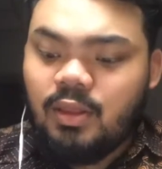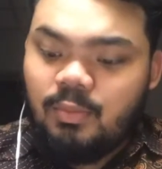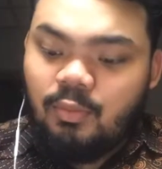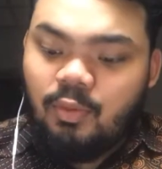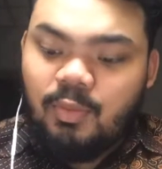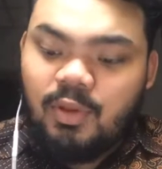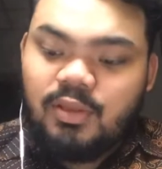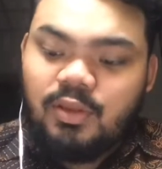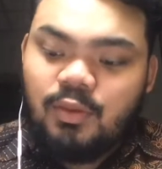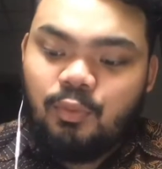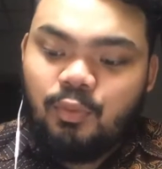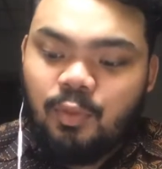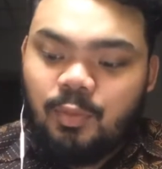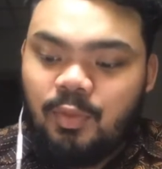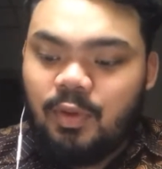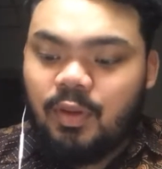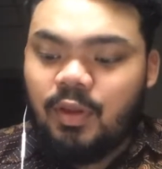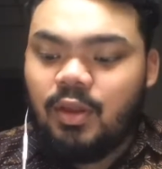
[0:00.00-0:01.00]
momentum will
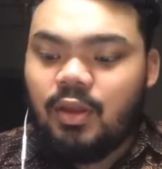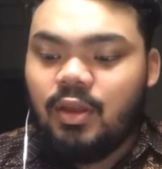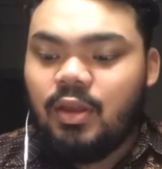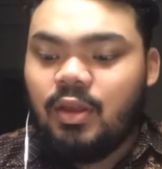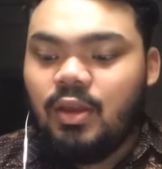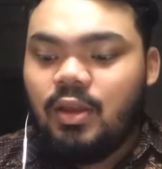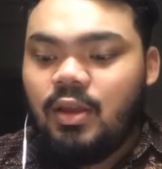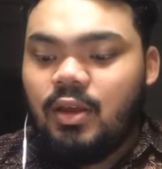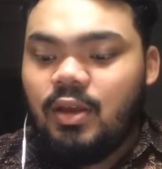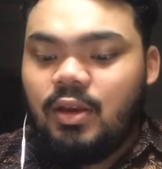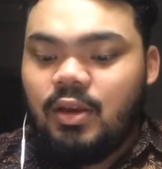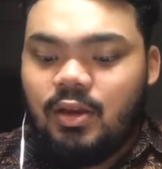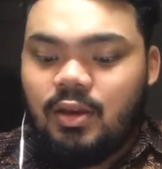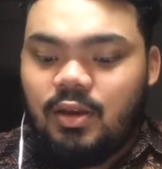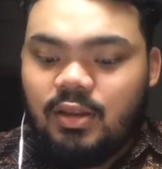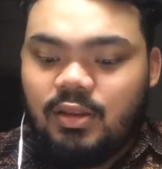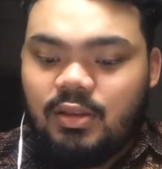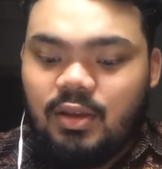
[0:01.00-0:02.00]
be
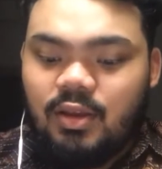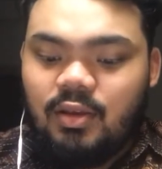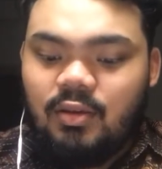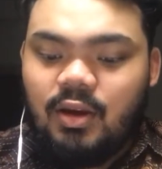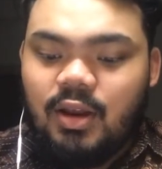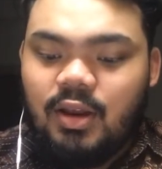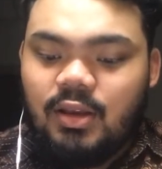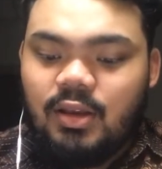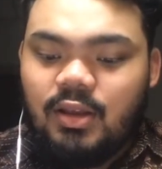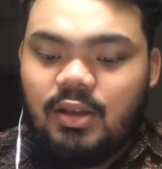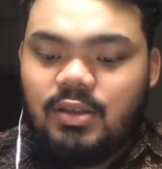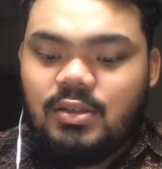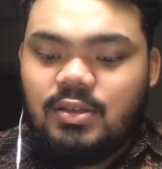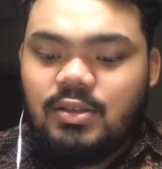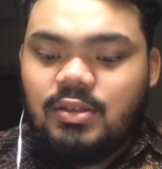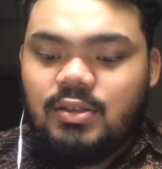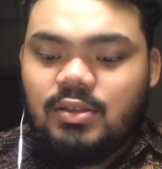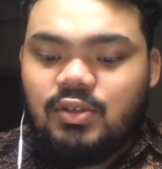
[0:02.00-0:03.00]
greater, right?
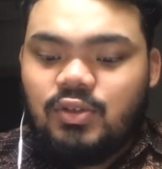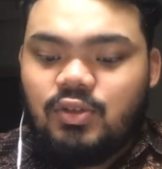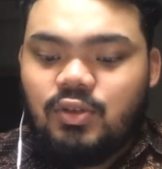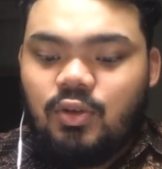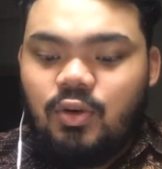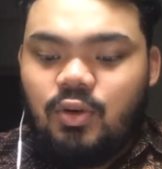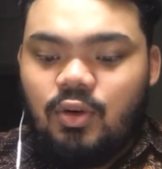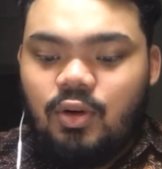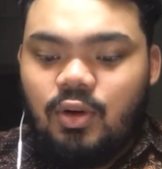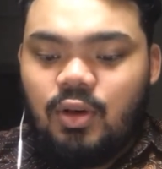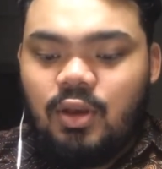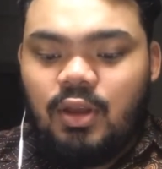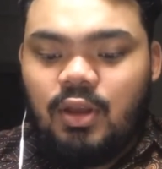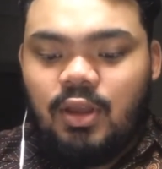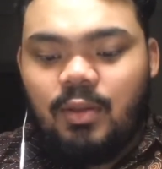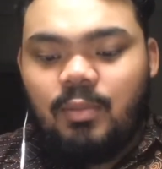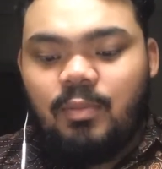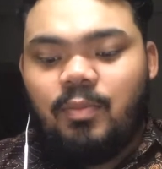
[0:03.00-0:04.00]
So
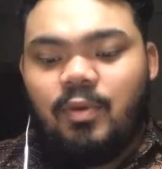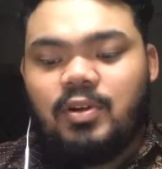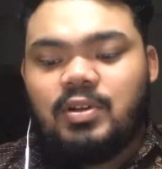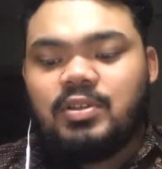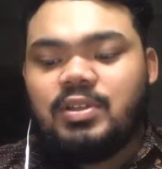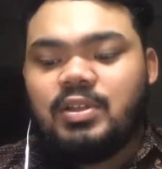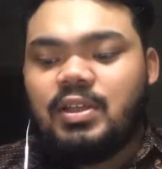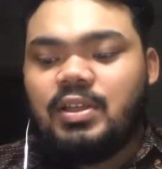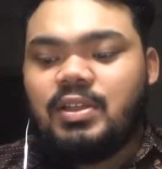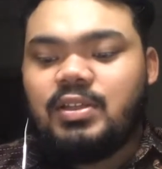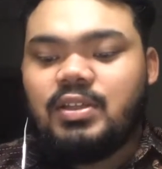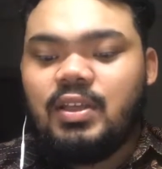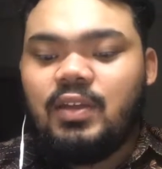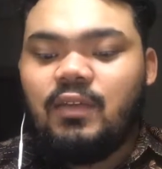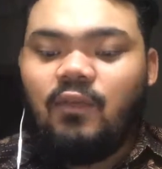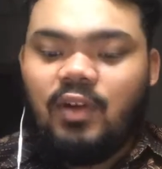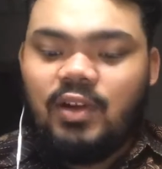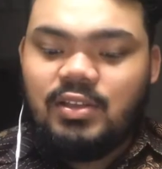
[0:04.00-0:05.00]
impulse is
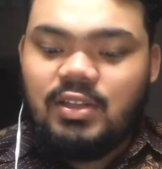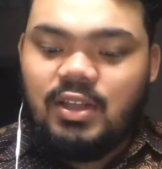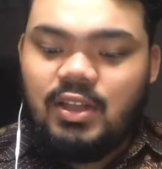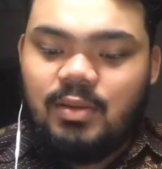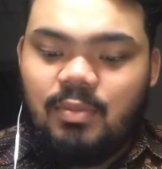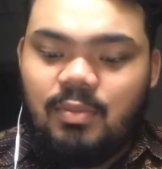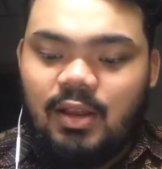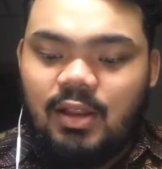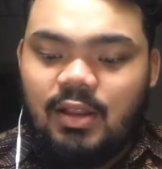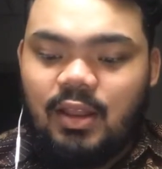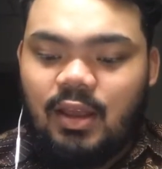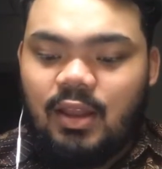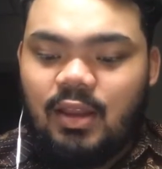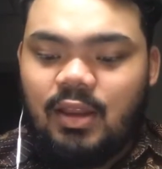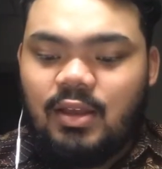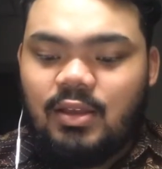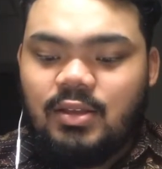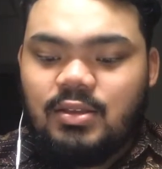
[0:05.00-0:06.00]
inversely by that.
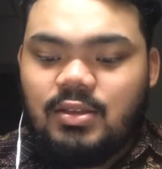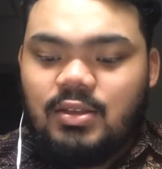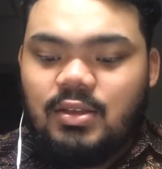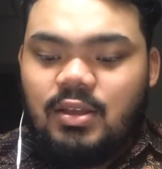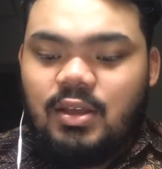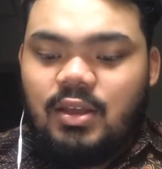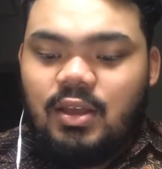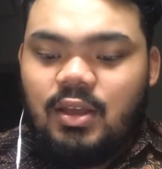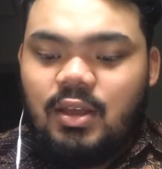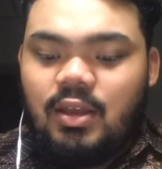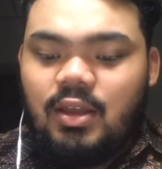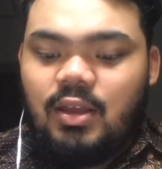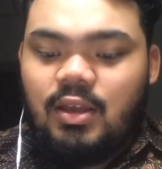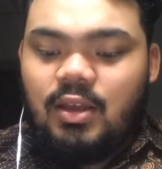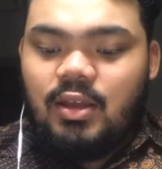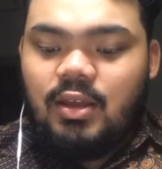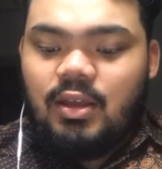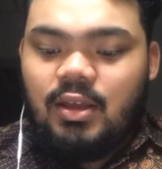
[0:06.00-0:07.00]

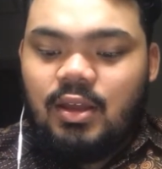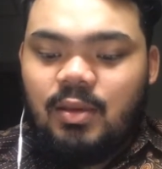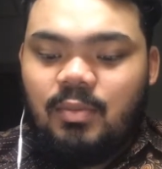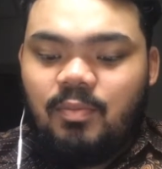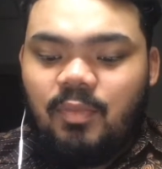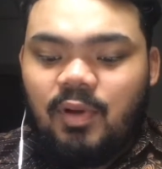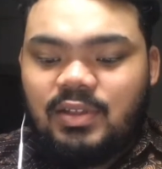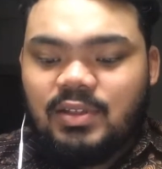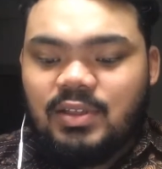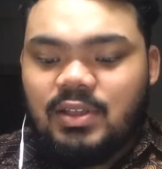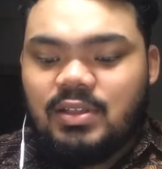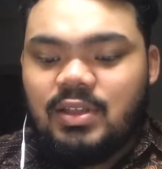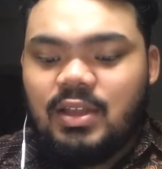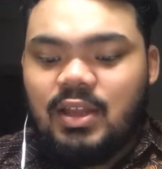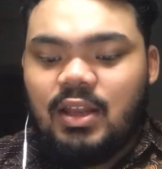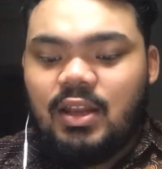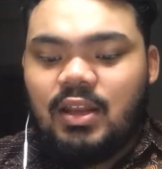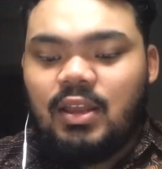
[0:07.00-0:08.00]
Impulse is
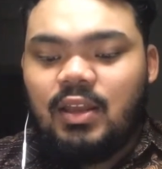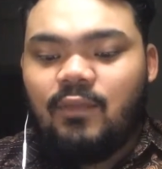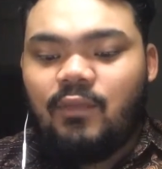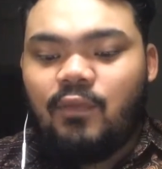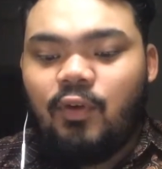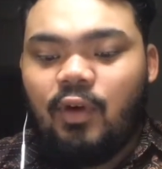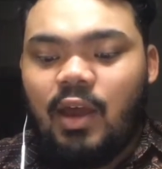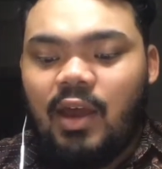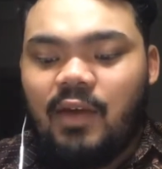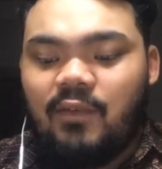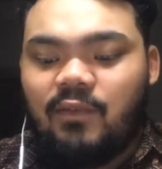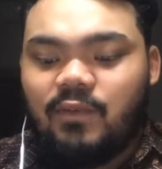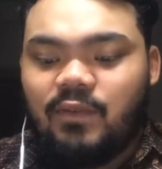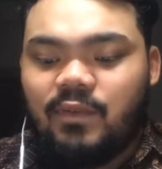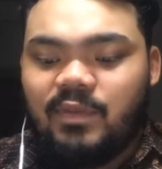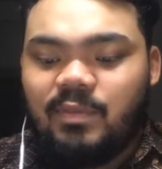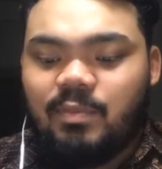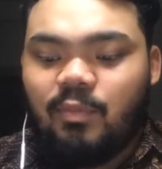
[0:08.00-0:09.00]
that if you have
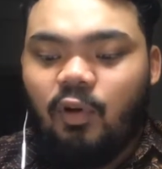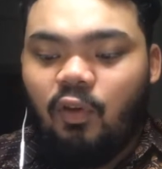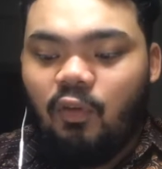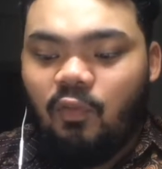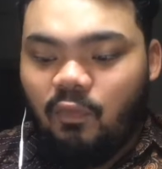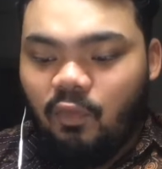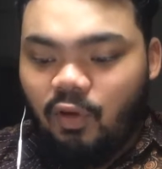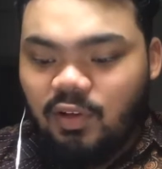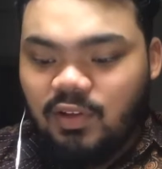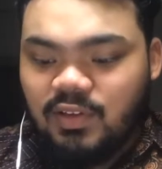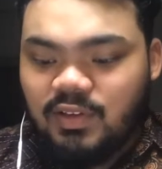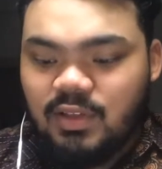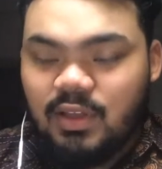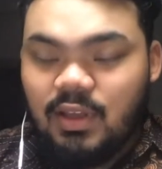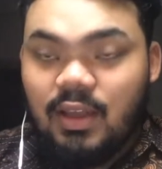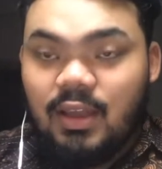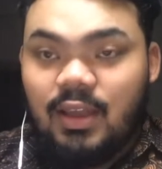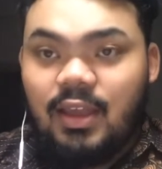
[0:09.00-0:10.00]
small force,
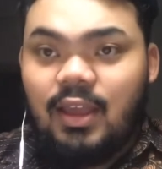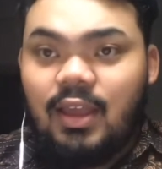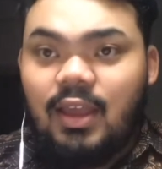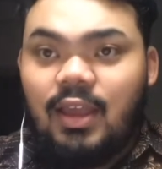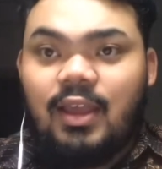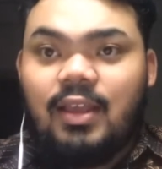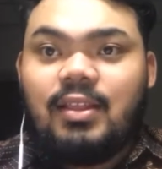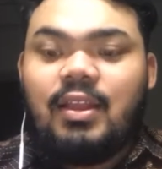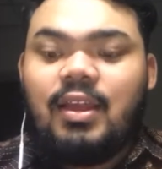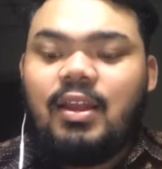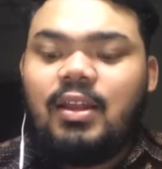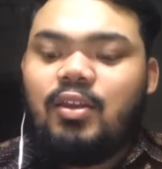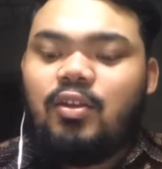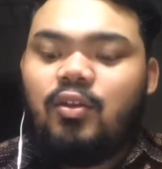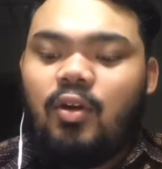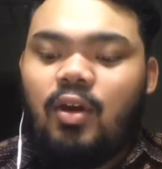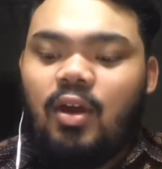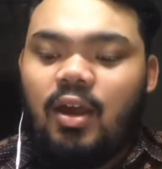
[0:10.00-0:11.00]
and then
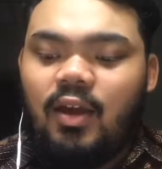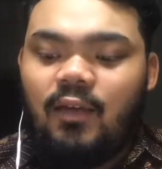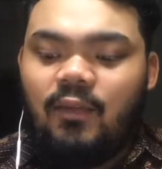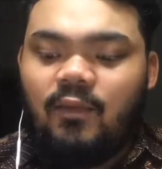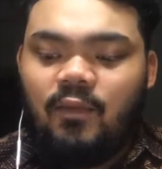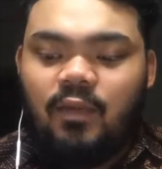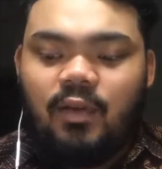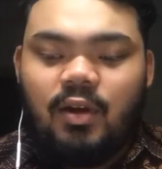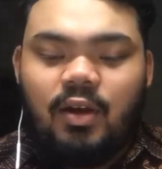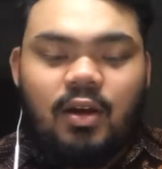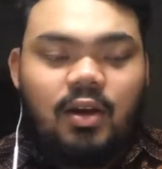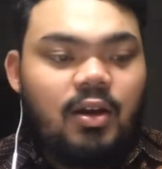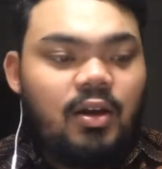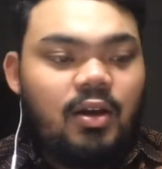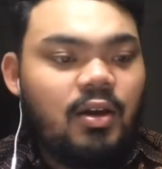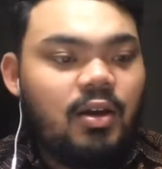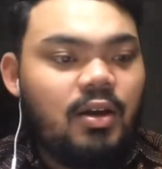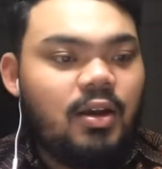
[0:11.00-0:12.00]
you have
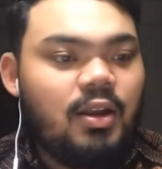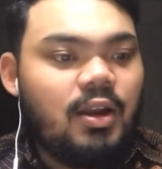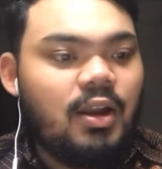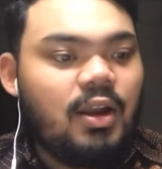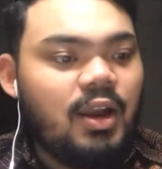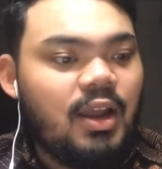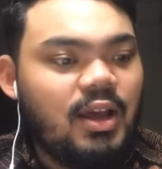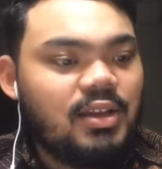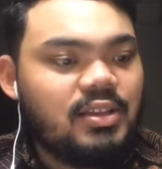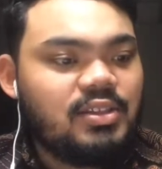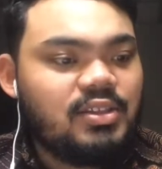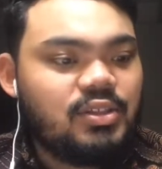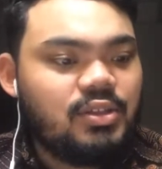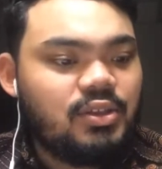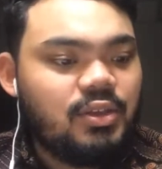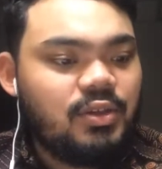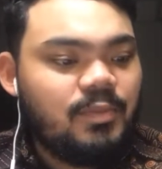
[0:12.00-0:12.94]
a large